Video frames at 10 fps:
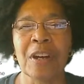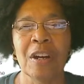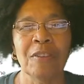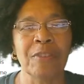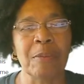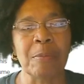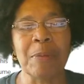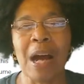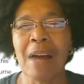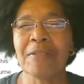from a
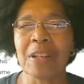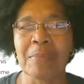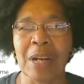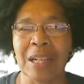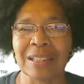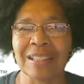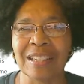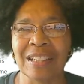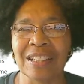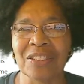poverty
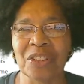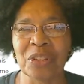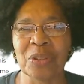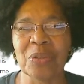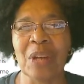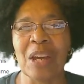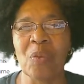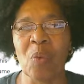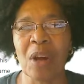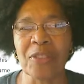mindset into a
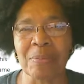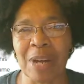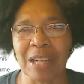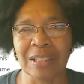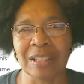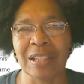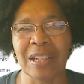wealth mindset,